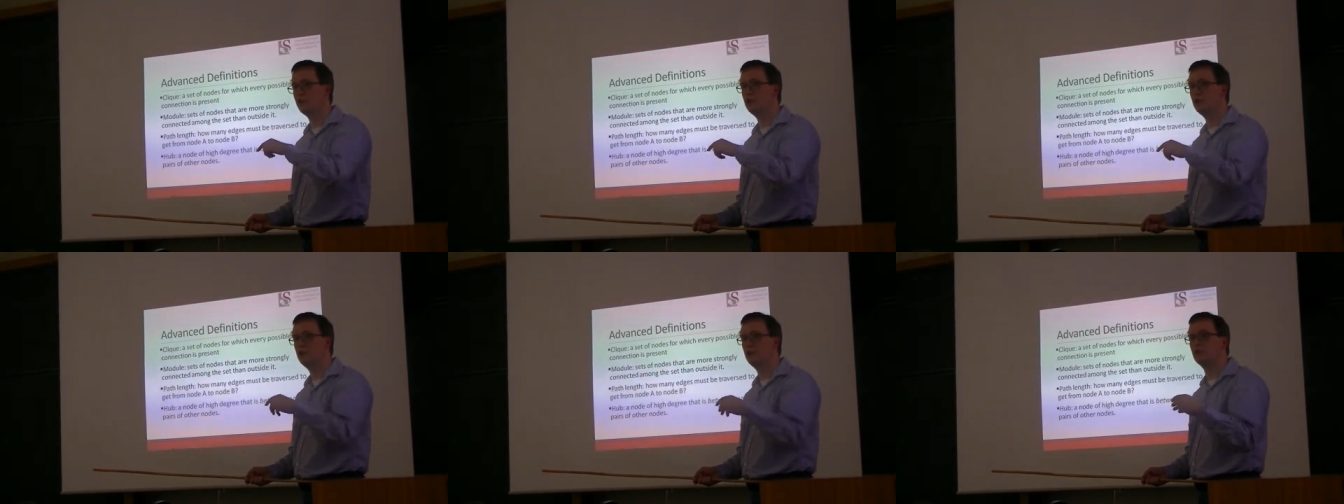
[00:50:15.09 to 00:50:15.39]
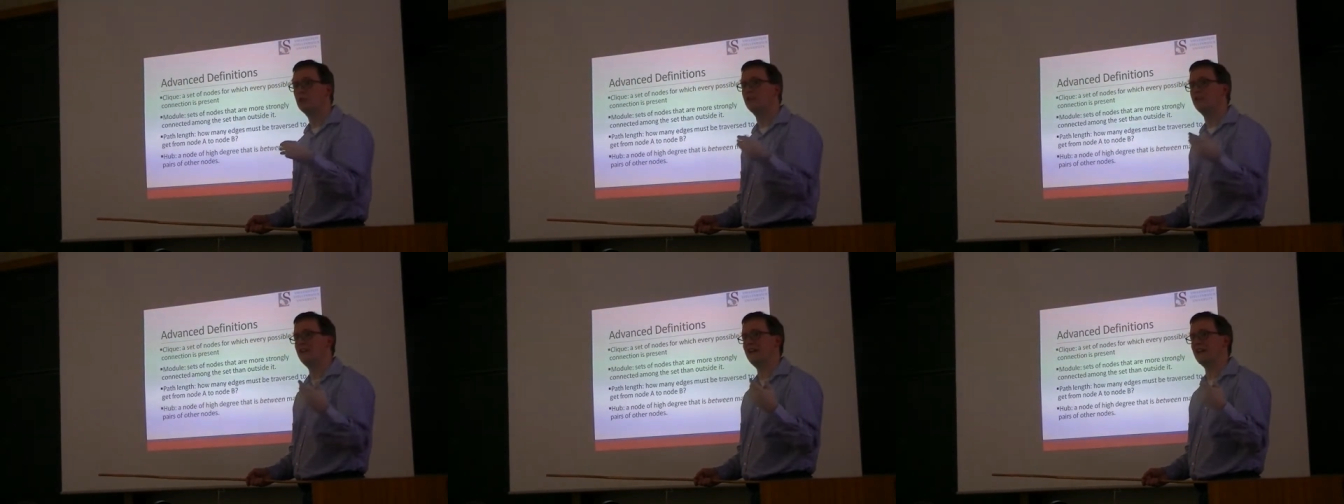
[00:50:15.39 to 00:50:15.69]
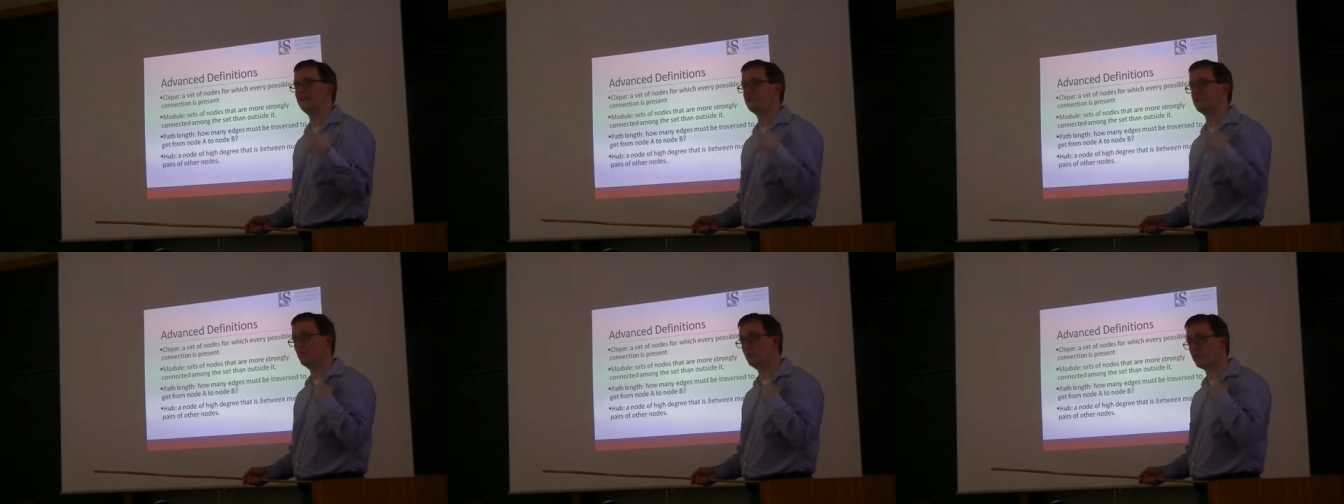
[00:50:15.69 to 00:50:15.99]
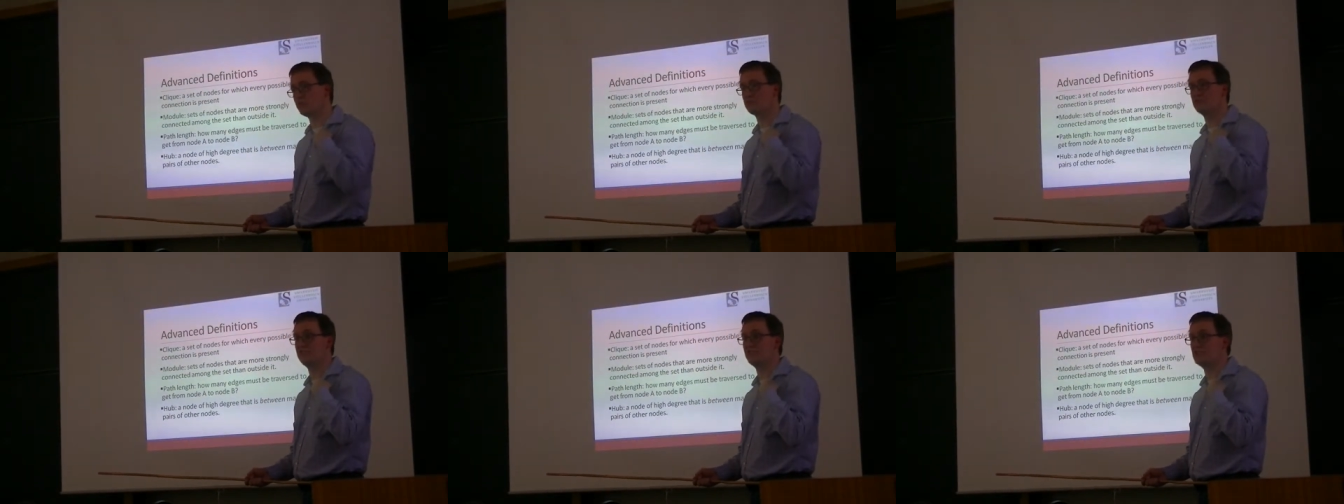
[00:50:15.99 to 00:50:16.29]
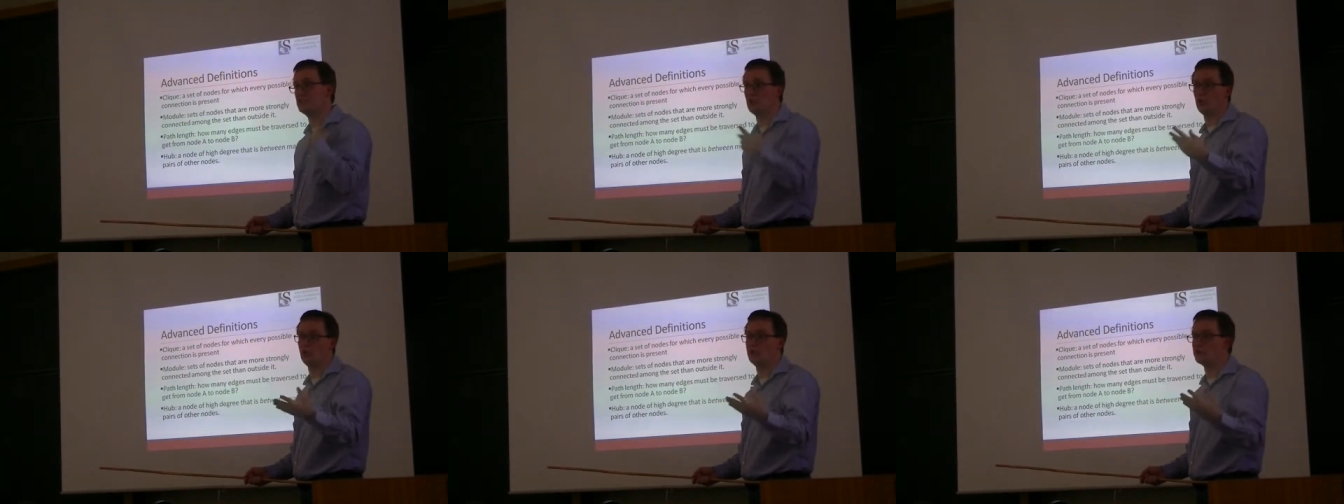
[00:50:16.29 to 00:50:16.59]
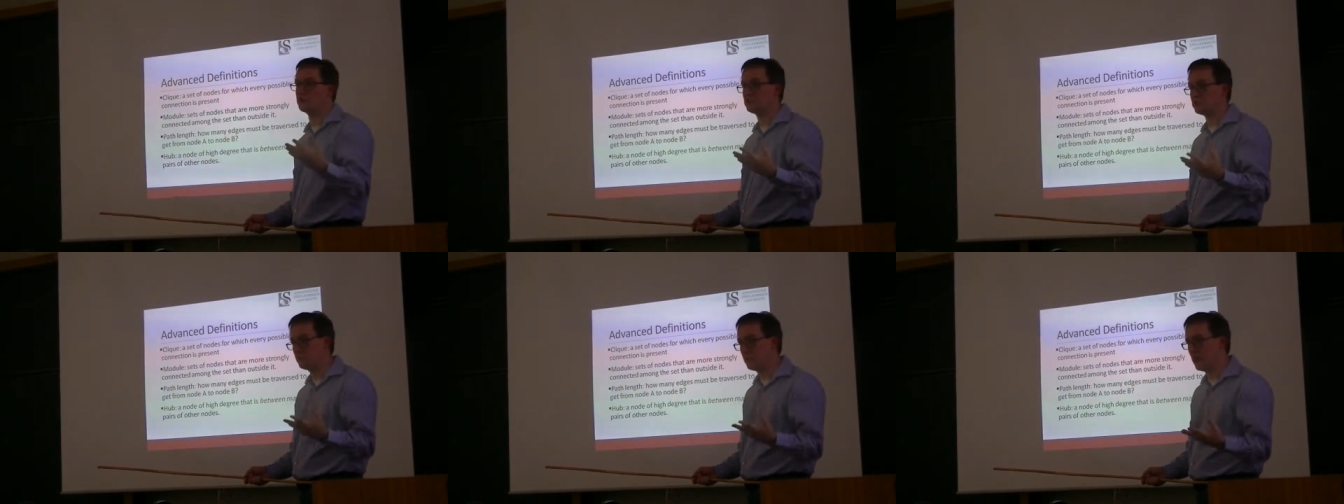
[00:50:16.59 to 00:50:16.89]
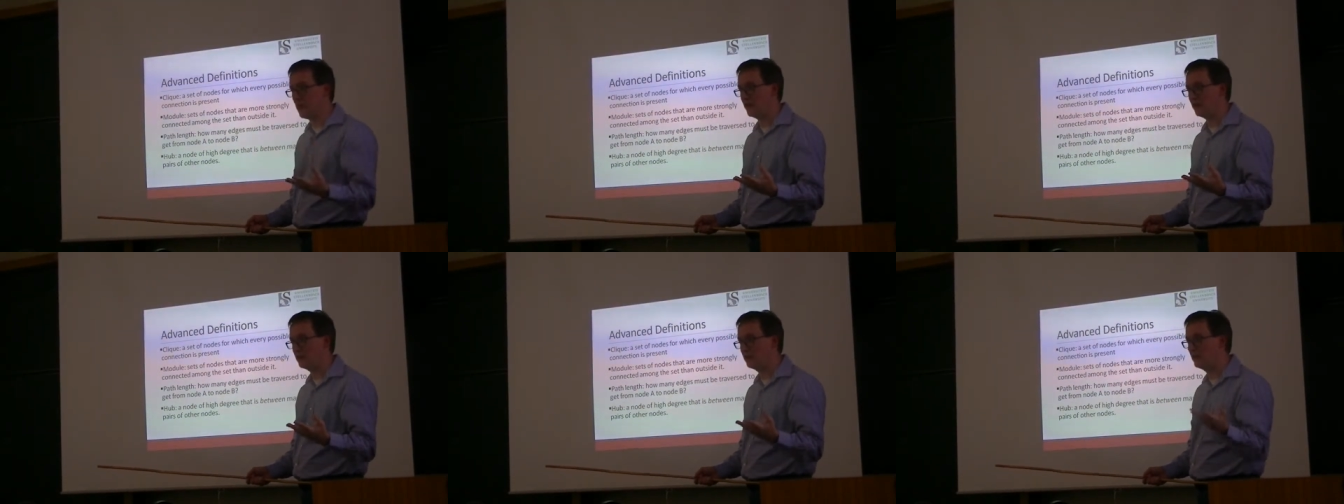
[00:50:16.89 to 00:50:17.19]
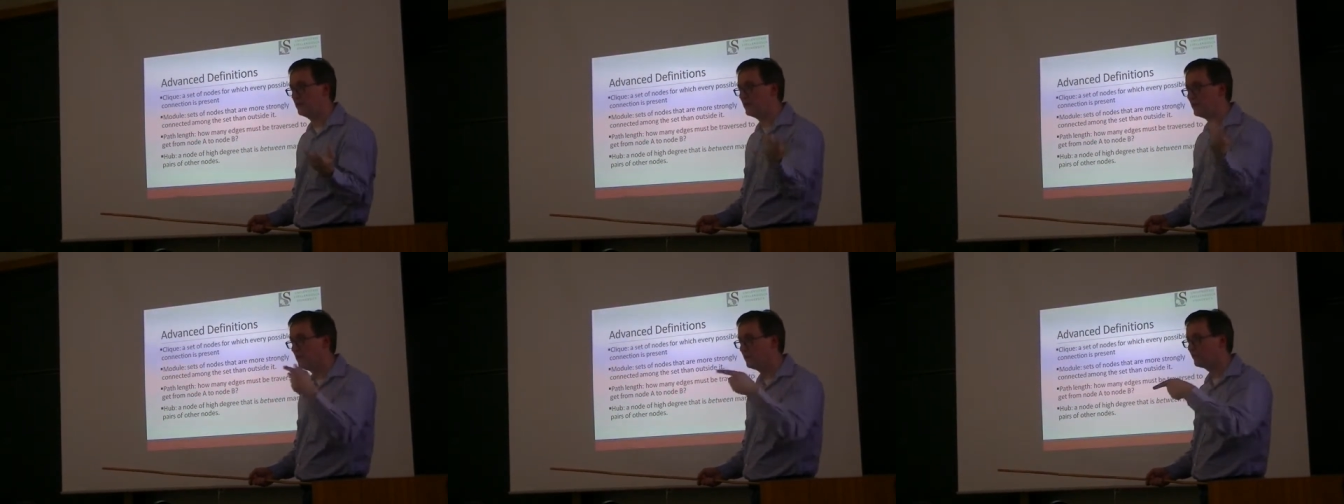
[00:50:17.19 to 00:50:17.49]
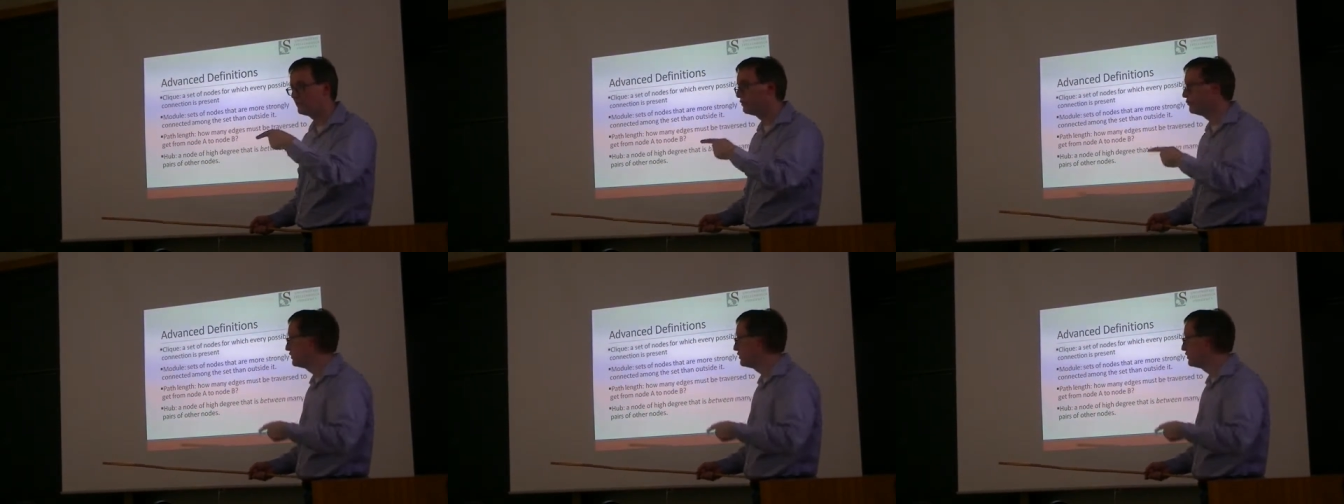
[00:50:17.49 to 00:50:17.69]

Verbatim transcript: you can ask, what is the shortest path from